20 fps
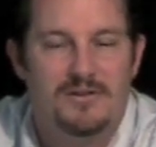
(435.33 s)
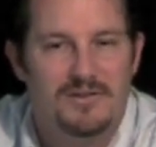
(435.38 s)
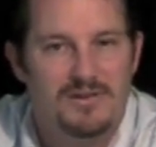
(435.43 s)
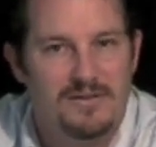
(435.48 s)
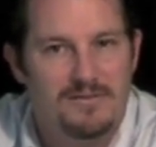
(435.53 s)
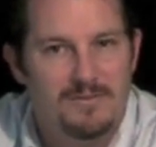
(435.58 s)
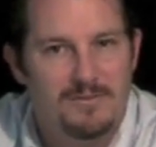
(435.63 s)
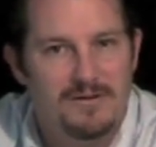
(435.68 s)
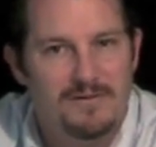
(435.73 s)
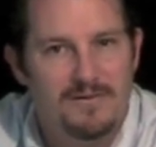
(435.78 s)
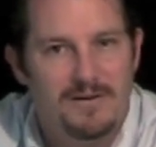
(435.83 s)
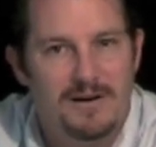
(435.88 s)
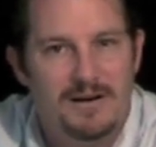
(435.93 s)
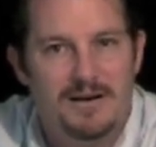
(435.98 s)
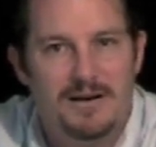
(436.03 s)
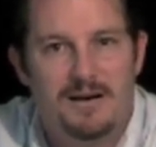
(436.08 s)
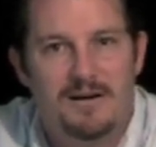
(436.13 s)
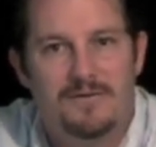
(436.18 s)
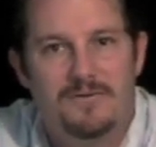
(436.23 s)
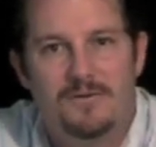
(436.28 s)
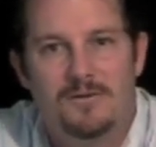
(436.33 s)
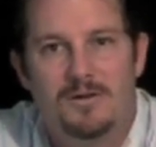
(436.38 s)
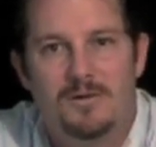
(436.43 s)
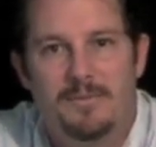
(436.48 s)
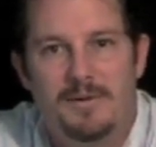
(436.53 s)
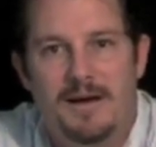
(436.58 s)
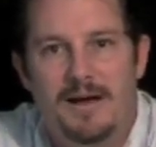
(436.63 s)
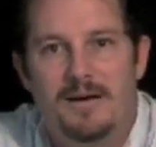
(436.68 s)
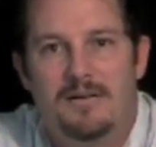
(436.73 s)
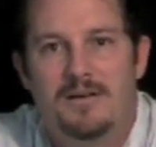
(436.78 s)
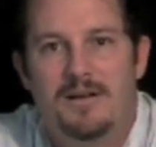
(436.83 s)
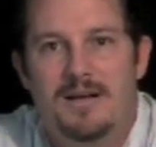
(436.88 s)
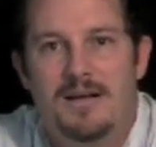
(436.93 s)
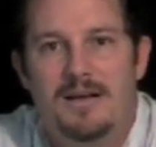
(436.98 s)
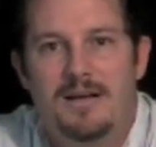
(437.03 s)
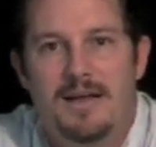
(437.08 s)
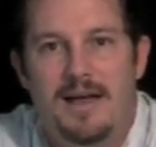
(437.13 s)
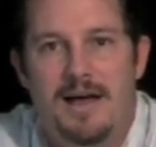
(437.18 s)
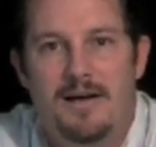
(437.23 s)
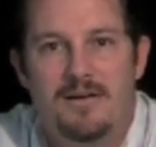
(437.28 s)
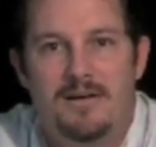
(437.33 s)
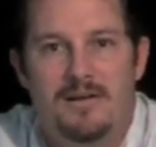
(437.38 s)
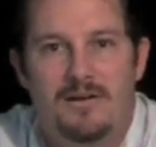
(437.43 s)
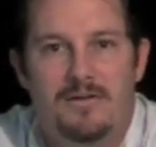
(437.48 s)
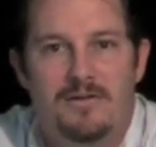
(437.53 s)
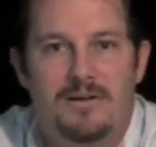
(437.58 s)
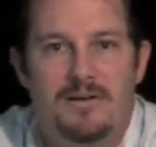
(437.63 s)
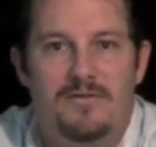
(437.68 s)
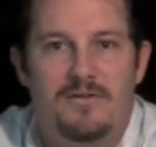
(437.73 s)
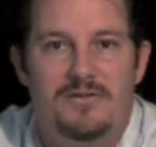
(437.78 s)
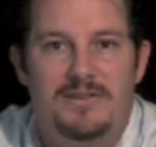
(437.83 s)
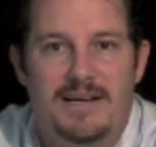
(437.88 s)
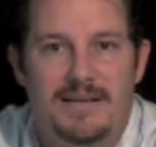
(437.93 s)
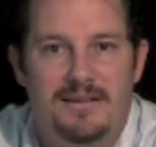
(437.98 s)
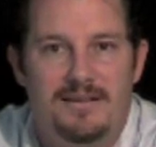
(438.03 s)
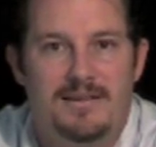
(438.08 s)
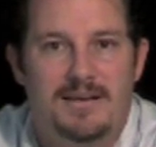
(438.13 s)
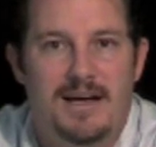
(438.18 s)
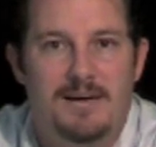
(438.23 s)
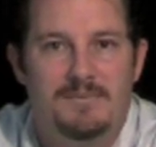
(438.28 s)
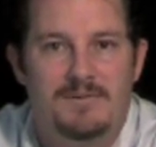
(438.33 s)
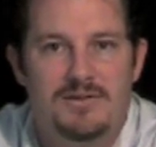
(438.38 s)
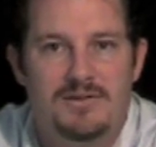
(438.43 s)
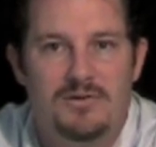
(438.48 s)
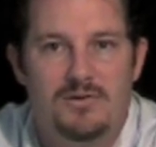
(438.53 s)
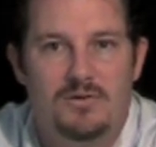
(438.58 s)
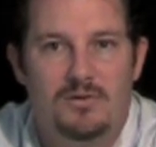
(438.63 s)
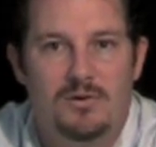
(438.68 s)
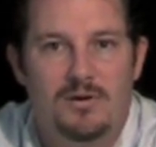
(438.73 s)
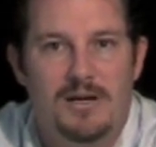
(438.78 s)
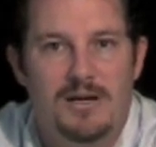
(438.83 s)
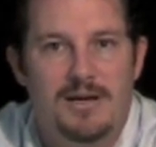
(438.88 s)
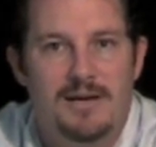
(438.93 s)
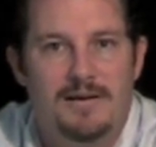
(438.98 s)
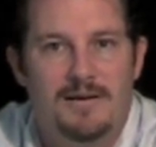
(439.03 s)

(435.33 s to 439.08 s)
So you have to be very careful about how and if you take the time to